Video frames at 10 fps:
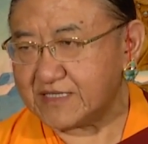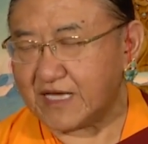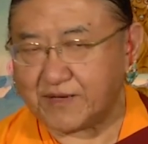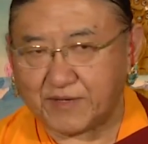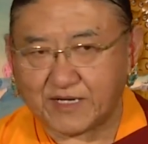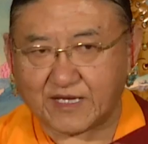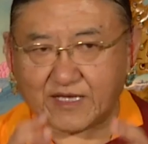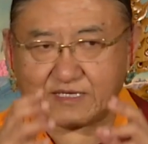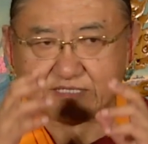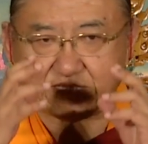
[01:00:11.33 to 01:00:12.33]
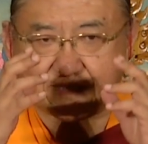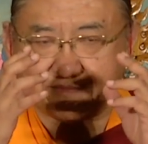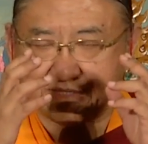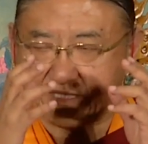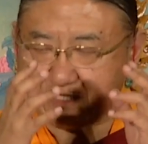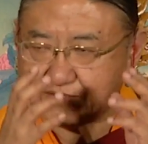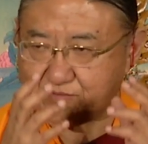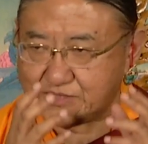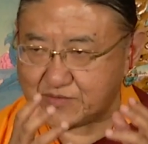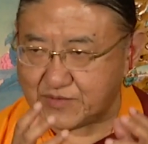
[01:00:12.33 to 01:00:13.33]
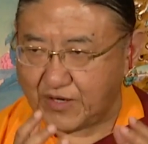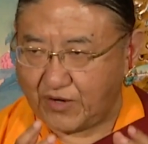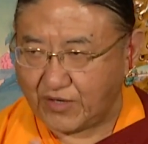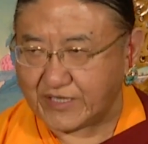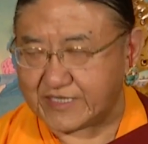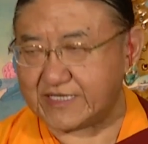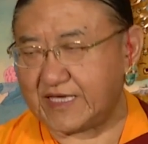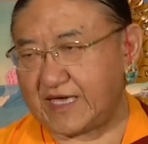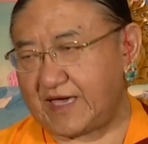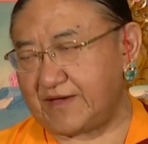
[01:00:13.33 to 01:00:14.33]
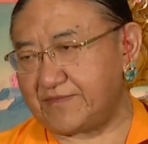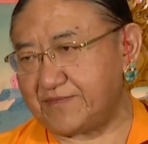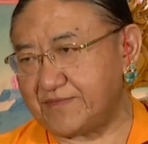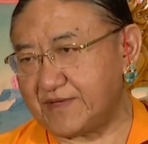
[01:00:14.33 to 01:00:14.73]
Dharmakaya is something that which we already have,